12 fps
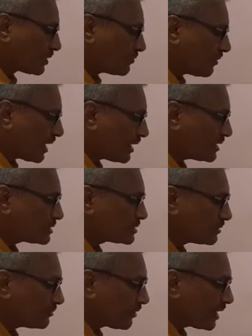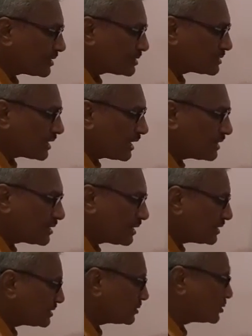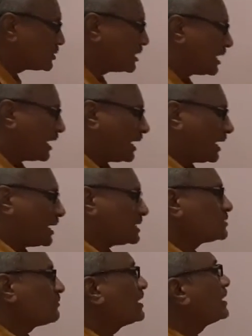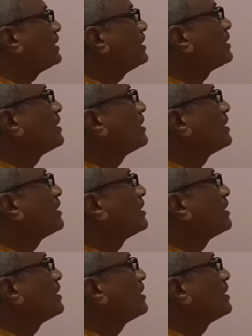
parents, friends and relatives, and that's why here